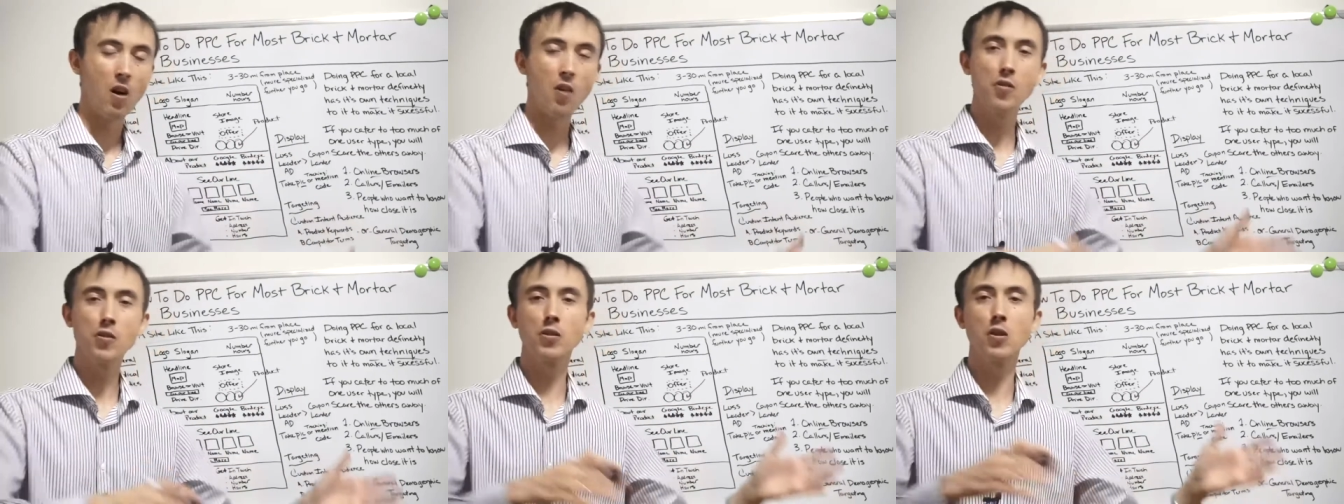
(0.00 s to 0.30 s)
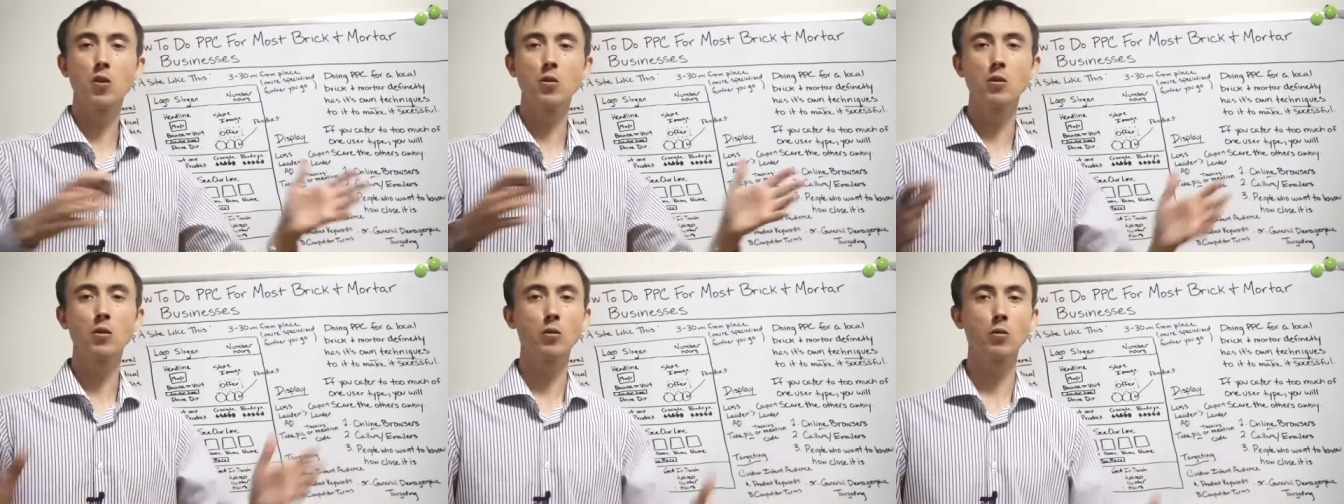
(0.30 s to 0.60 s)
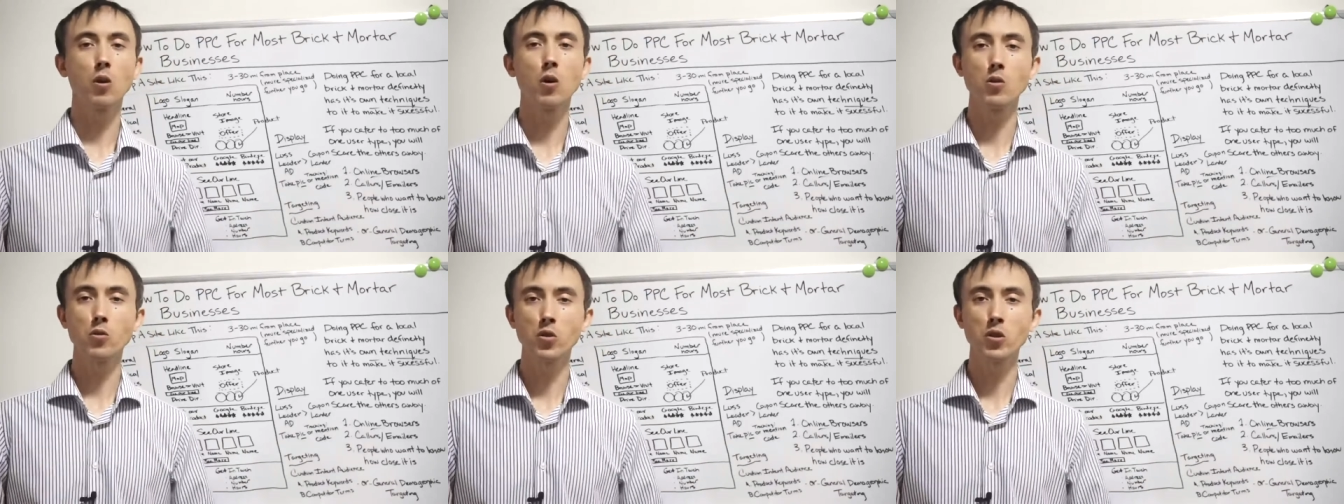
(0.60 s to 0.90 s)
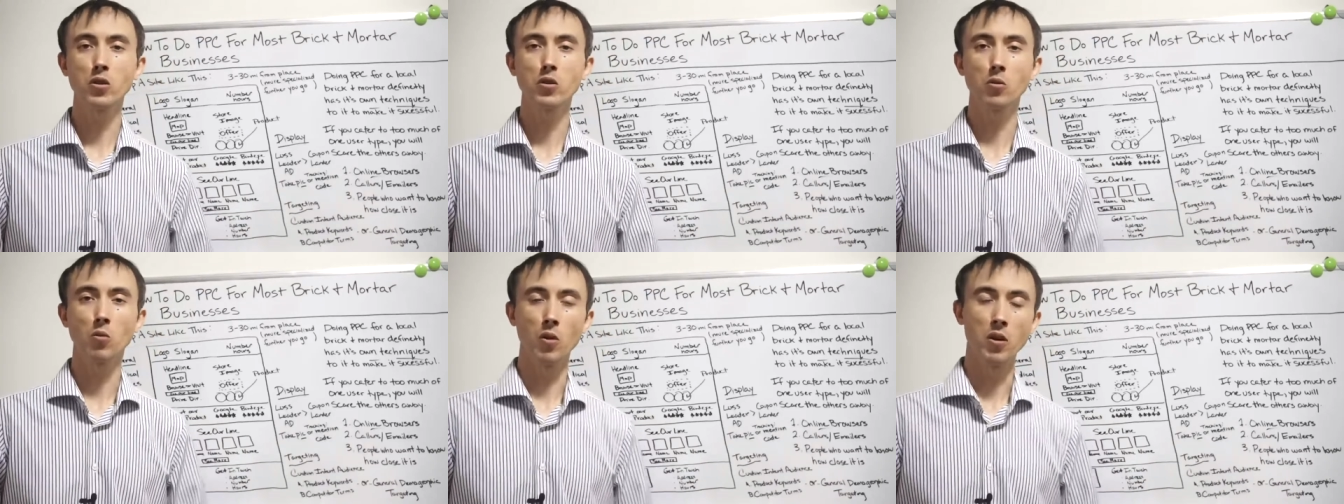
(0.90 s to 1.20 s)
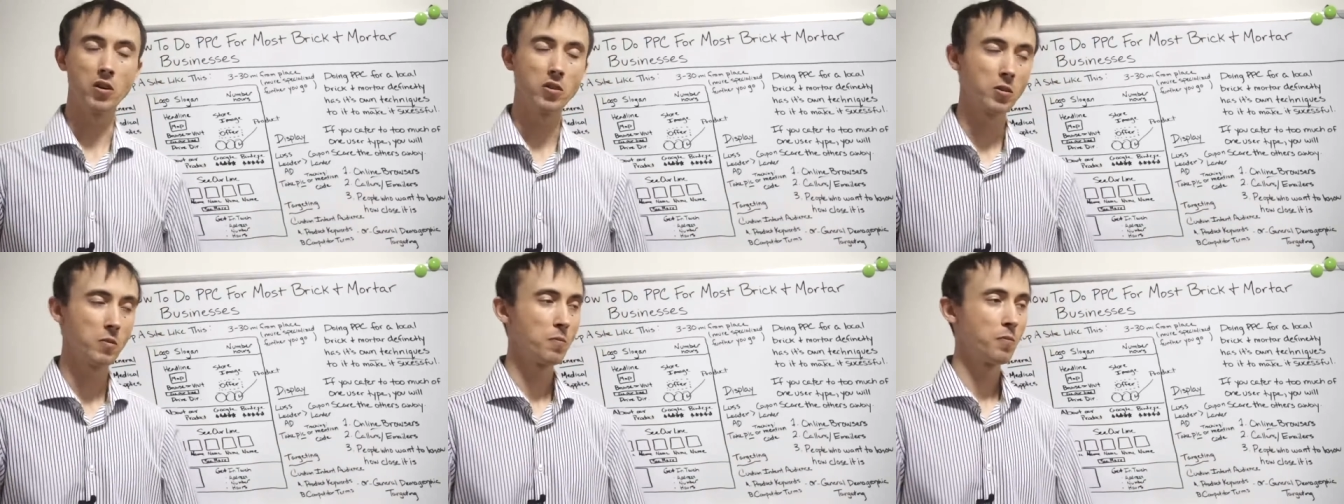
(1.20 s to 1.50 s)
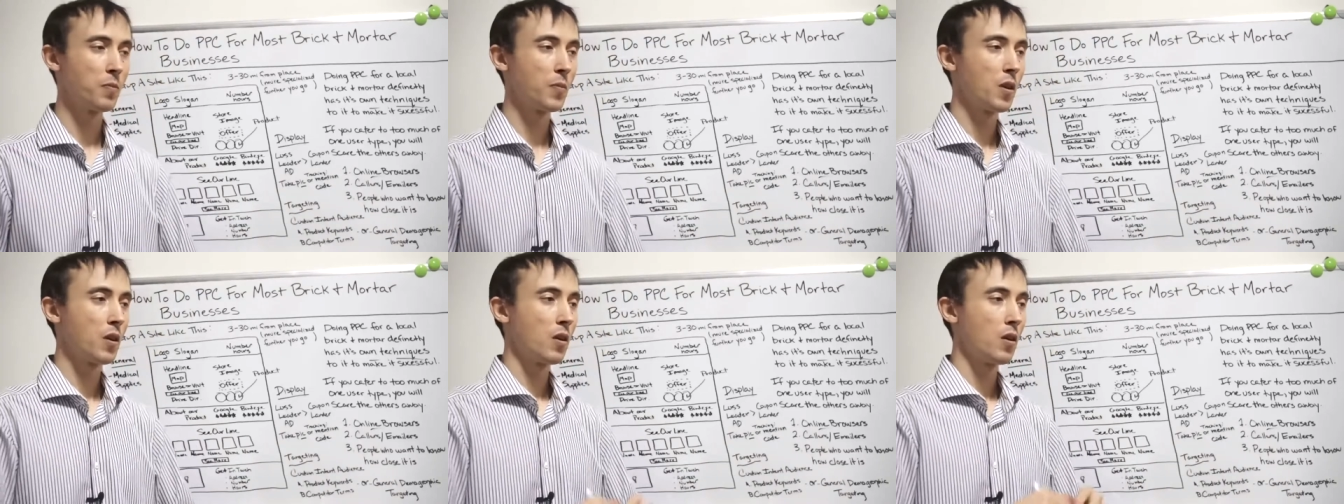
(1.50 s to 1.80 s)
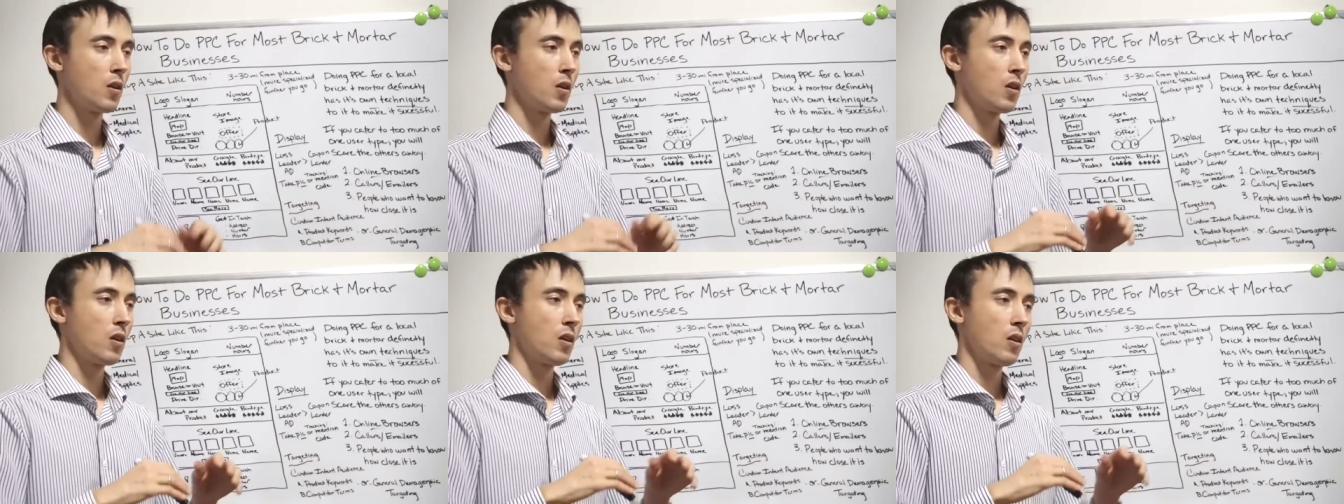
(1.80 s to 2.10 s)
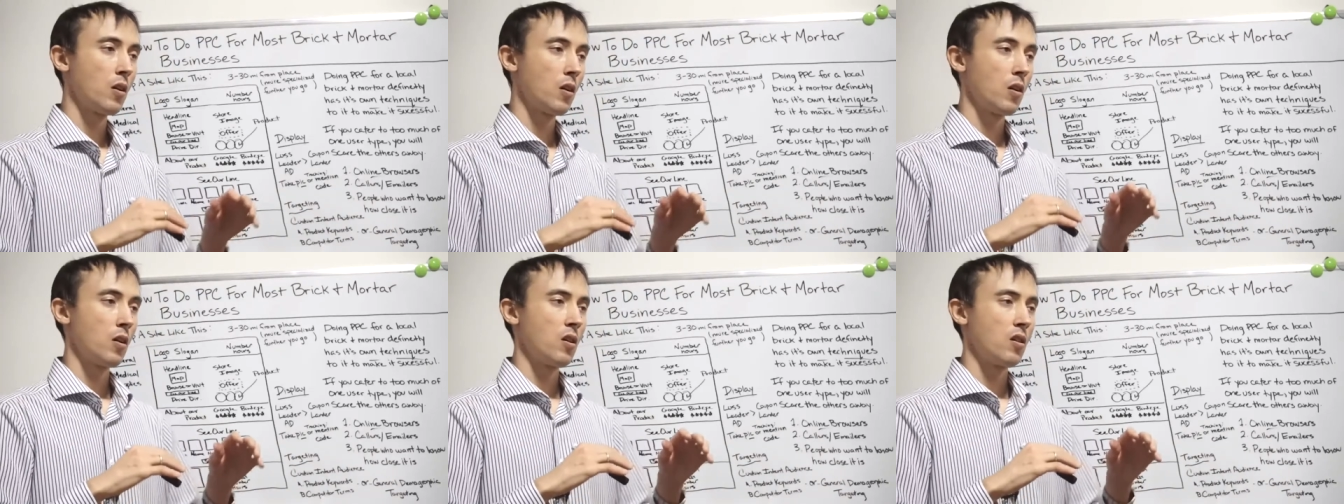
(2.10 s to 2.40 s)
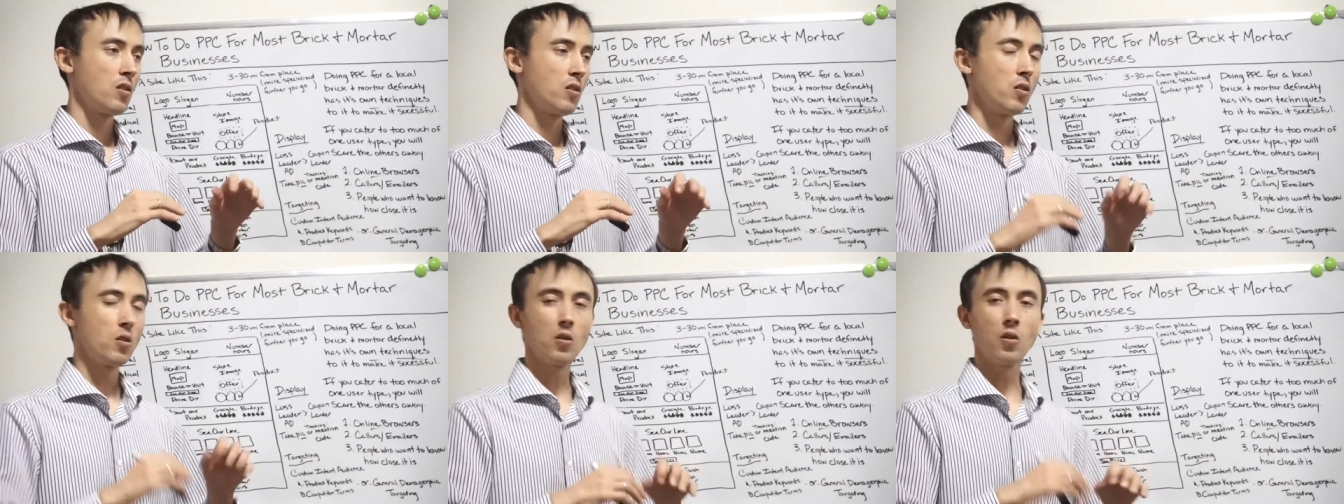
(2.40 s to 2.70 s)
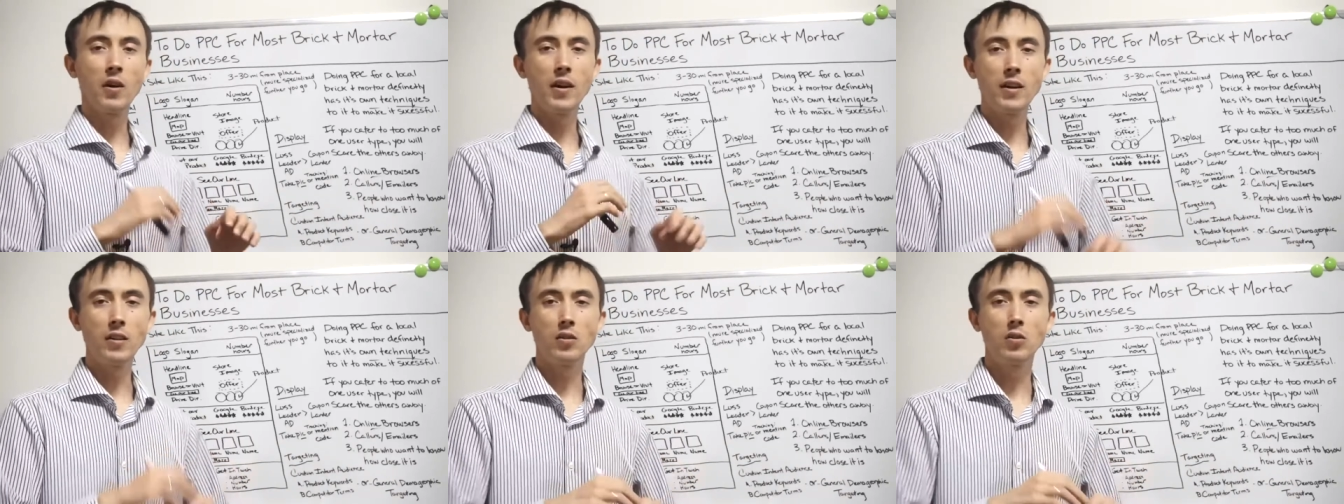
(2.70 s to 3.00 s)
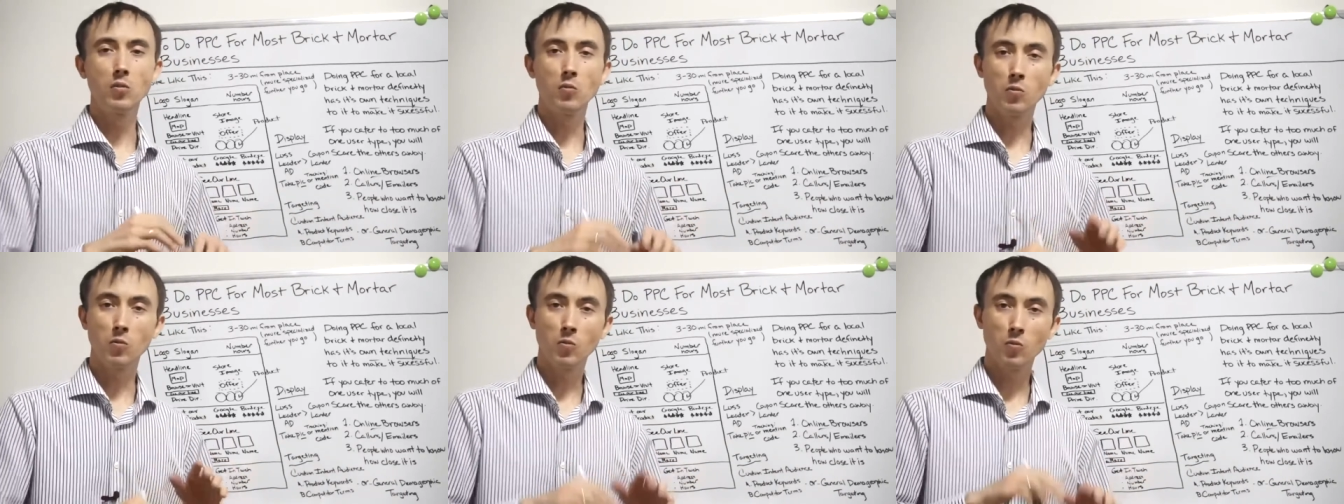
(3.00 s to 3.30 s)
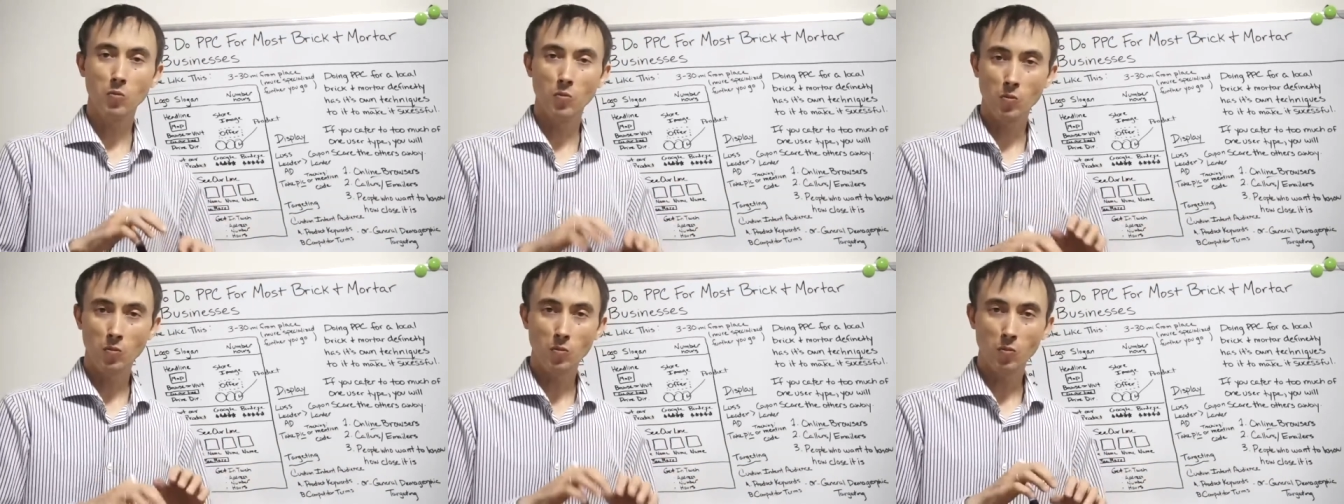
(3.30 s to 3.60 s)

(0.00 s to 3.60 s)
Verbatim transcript: all the local grocery stores, you're going to